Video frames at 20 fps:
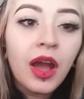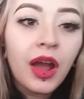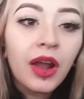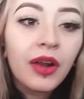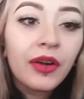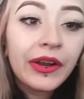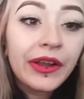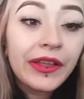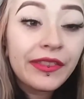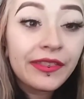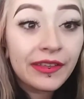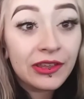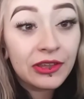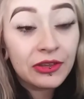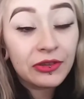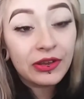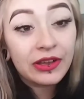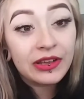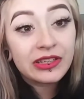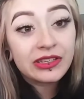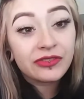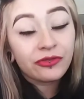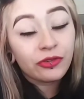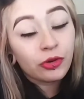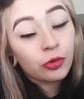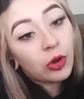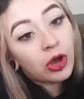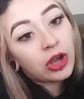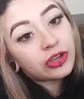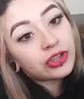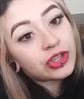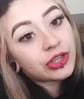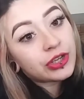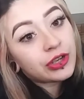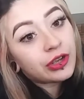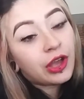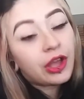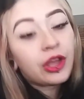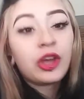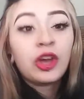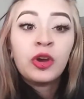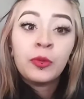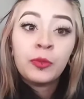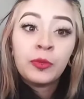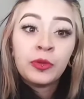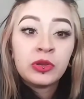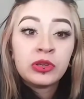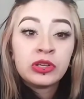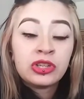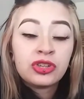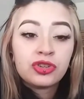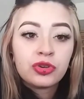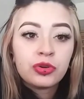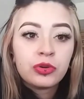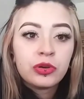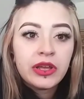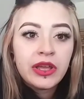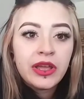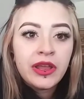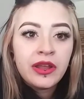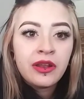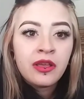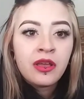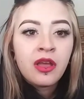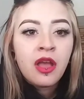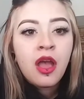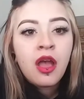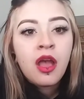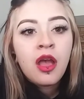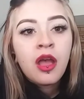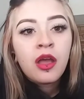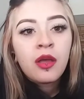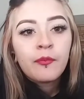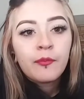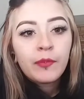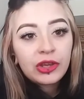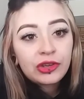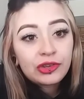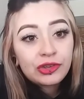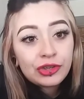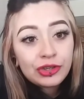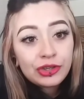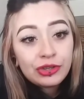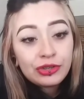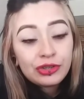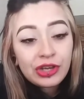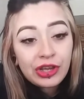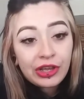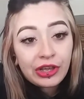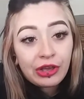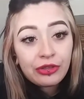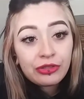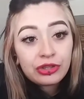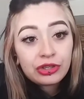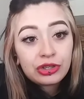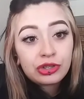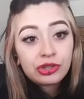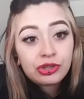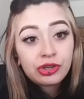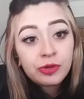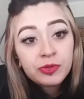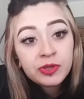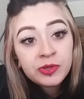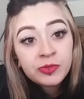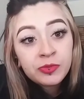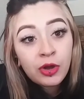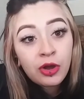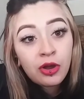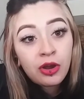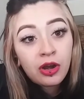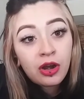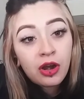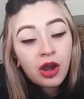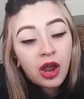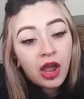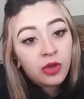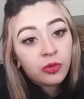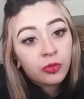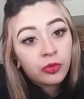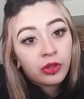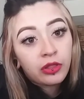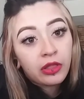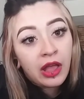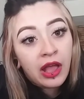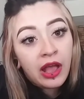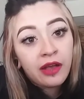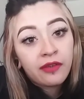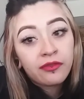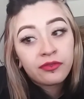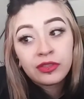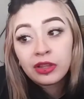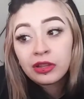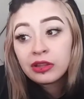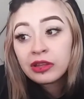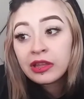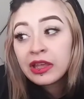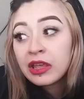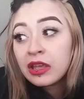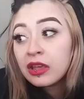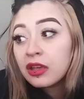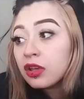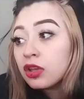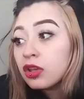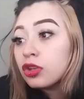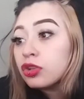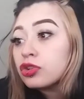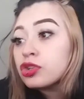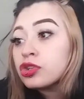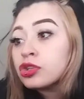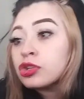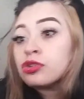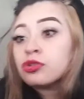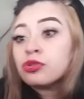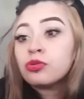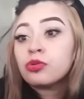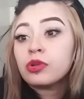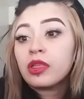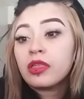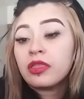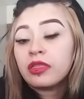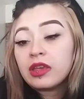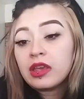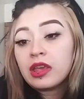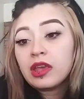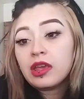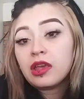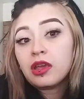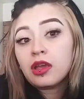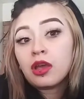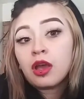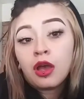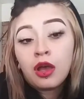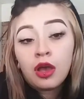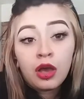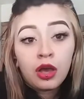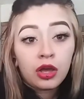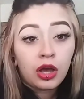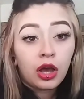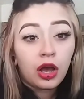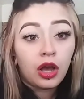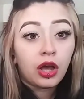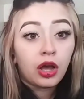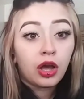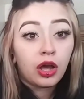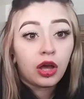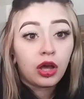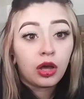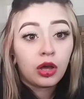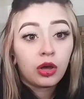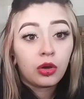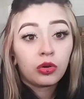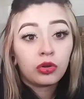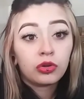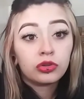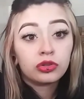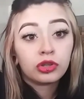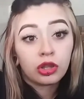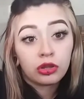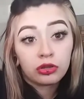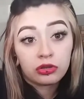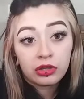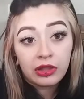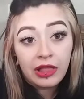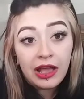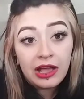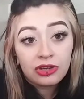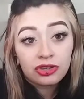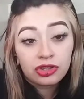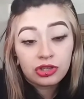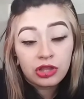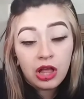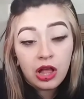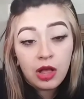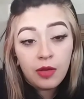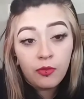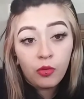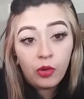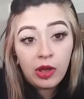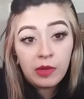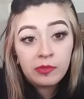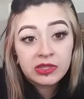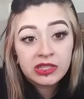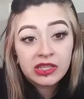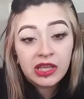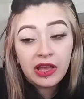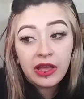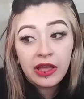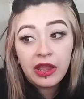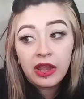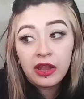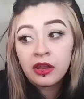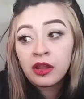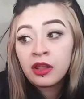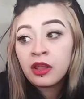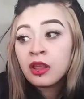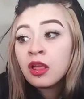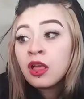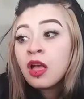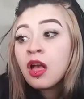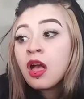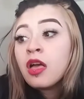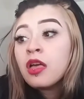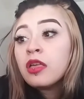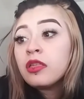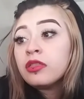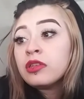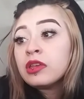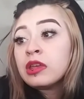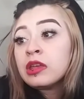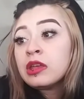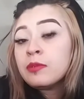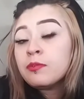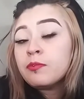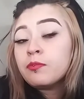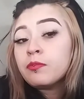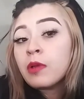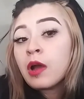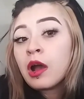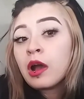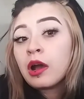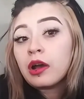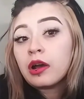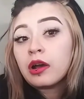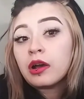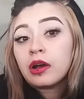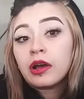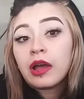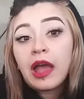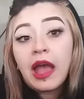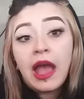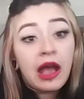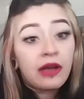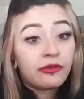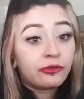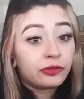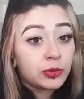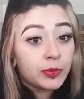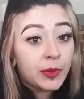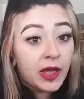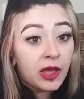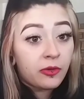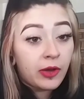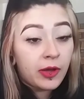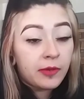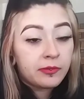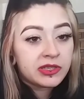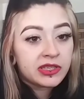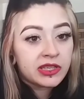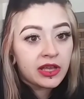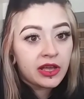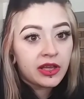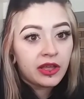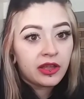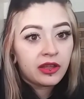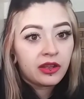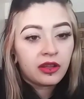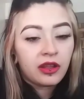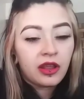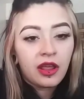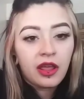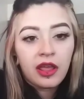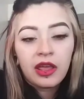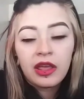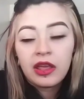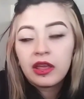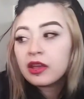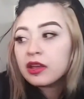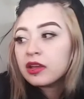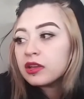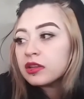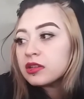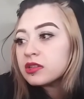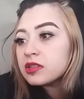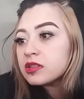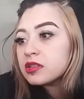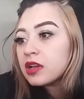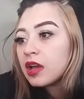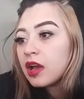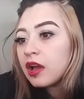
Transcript: Alright, thank you guys for watching. I hope you enjoyed. Make sure you check out the description bar. I will have the link to the Dollar Lash Club website, the Afterpay website, and